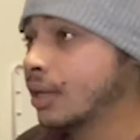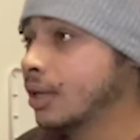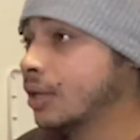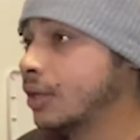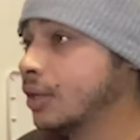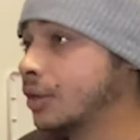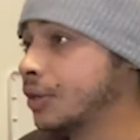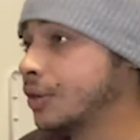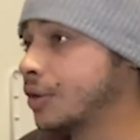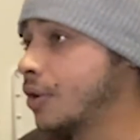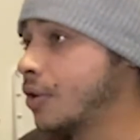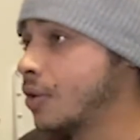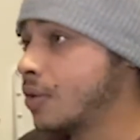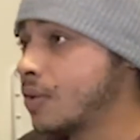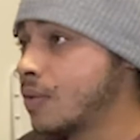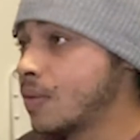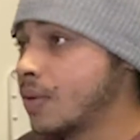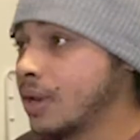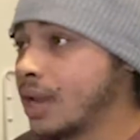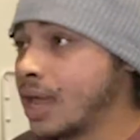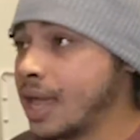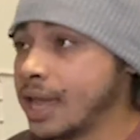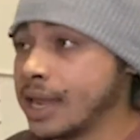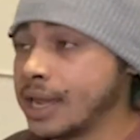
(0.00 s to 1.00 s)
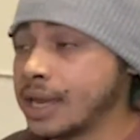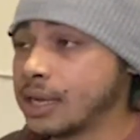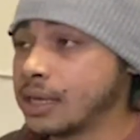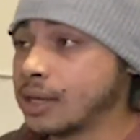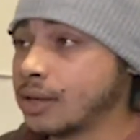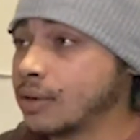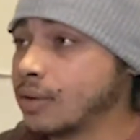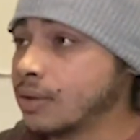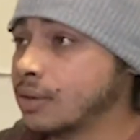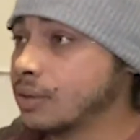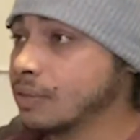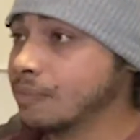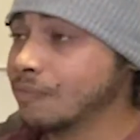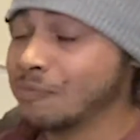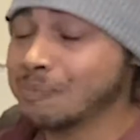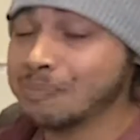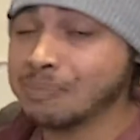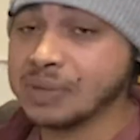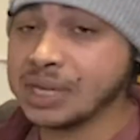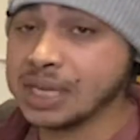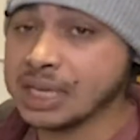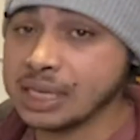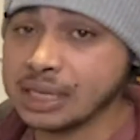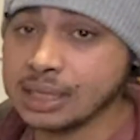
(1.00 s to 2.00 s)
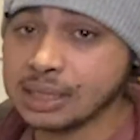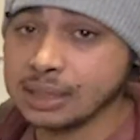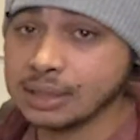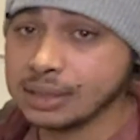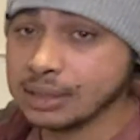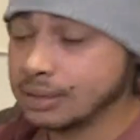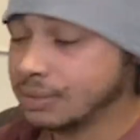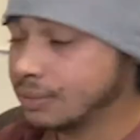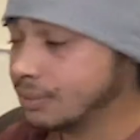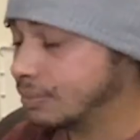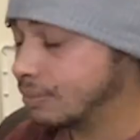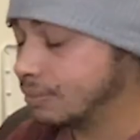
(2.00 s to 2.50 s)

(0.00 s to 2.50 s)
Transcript: you know, like being